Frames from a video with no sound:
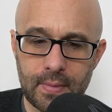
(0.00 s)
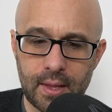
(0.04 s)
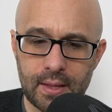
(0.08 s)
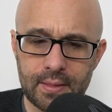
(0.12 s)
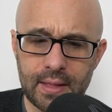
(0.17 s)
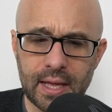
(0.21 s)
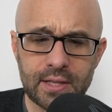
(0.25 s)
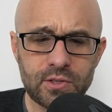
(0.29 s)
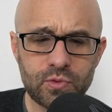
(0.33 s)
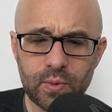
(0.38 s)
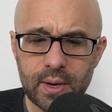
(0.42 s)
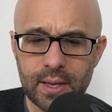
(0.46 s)

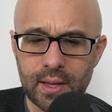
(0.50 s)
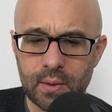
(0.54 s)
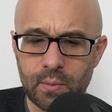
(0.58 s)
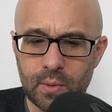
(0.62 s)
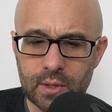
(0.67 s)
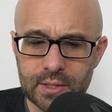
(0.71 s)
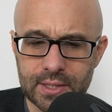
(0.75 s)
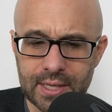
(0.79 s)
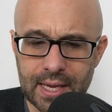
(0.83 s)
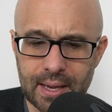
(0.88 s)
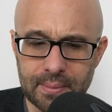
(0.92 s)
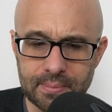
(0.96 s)
that's really
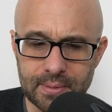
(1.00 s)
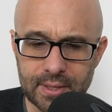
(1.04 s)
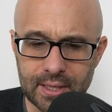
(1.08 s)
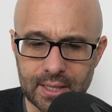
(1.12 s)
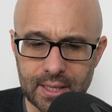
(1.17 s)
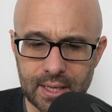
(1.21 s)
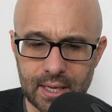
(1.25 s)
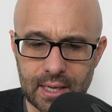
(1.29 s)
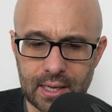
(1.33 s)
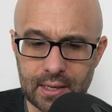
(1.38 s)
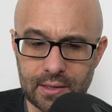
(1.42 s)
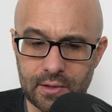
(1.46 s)
what's
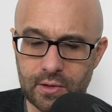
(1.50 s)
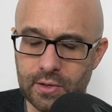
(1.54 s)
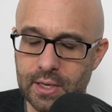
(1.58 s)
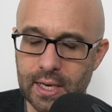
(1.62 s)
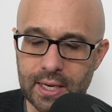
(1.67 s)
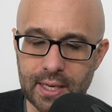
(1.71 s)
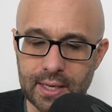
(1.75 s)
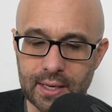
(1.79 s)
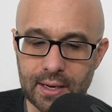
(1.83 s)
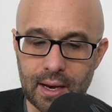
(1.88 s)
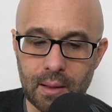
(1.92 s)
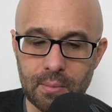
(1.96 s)
happening here. You're
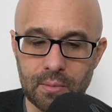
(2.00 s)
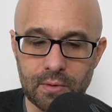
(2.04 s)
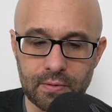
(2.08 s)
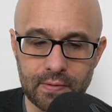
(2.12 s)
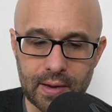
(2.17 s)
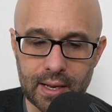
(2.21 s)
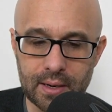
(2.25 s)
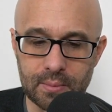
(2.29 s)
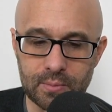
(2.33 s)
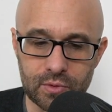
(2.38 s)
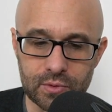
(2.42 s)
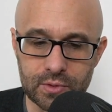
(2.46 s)
getting a number of
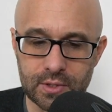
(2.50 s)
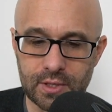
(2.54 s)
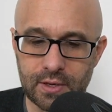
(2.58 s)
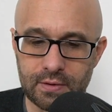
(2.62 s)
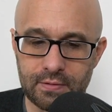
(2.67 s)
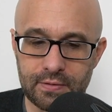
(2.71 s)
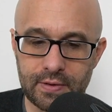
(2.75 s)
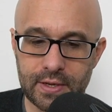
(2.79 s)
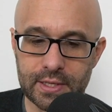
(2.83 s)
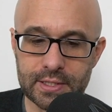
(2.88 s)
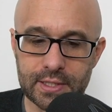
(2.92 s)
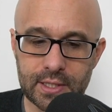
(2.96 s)
animals
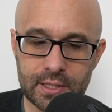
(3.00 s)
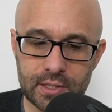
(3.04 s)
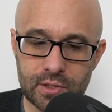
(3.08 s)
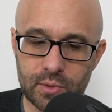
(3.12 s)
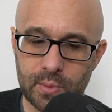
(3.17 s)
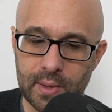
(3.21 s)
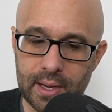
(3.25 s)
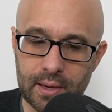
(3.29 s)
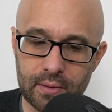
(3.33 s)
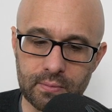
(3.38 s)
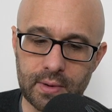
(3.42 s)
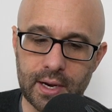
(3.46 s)
confessing
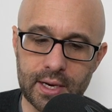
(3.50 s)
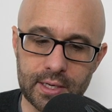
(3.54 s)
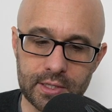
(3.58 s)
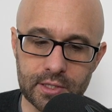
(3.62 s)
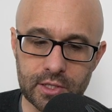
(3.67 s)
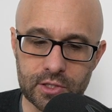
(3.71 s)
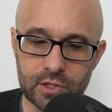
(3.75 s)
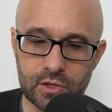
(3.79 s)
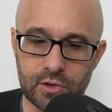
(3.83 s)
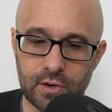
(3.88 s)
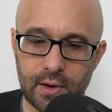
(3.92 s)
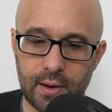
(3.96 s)
to
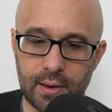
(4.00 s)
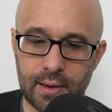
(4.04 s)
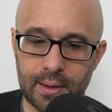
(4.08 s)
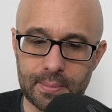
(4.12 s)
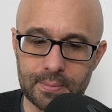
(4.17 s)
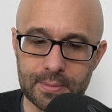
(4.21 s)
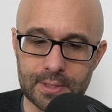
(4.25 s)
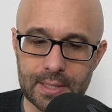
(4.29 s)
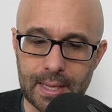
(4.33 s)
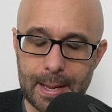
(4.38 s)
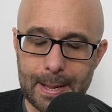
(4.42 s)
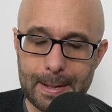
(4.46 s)
outrageous
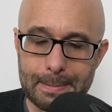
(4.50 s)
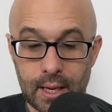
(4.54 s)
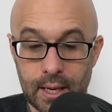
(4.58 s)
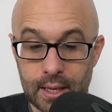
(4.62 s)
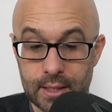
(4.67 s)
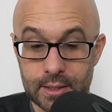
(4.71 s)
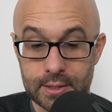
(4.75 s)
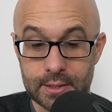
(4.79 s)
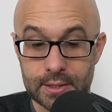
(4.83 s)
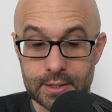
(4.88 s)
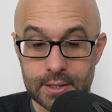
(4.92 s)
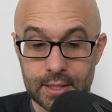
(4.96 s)
crimes.
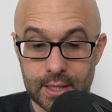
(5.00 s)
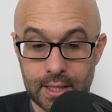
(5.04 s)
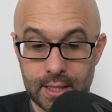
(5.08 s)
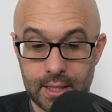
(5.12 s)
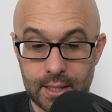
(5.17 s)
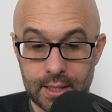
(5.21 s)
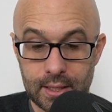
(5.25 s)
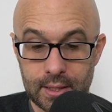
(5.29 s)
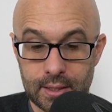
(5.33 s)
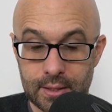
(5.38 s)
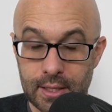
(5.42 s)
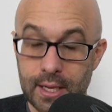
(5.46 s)
And
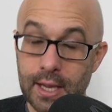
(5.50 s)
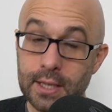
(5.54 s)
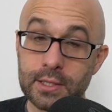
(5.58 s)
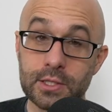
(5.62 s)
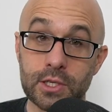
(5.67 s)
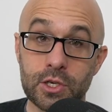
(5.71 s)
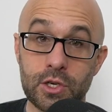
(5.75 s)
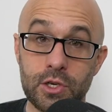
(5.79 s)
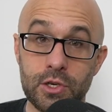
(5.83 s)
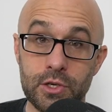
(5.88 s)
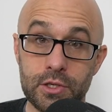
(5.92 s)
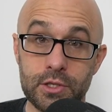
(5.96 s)
the
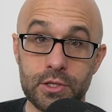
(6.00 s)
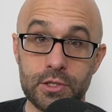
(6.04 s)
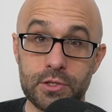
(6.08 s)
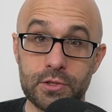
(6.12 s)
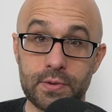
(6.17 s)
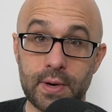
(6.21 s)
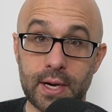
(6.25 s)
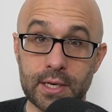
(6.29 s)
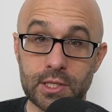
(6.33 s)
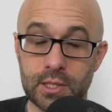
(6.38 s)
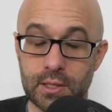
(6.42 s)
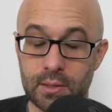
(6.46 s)
executions
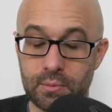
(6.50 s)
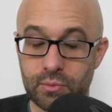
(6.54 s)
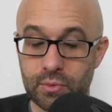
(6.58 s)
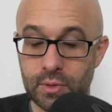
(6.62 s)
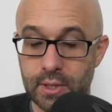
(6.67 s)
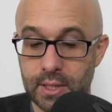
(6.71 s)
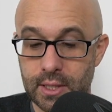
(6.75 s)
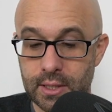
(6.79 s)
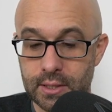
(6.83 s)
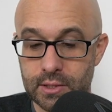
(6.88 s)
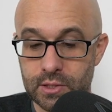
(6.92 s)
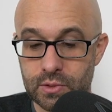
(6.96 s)
are actually
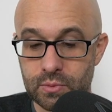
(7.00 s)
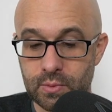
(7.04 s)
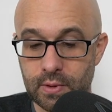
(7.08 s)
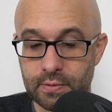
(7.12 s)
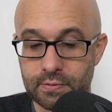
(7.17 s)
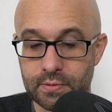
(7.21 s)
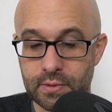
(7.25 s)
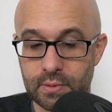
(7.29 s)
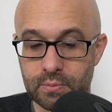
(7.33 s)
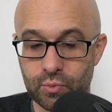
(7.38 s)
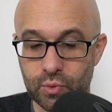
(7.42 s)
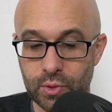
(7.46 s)
pretty
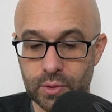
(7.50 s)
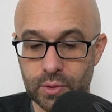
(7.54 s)
swift and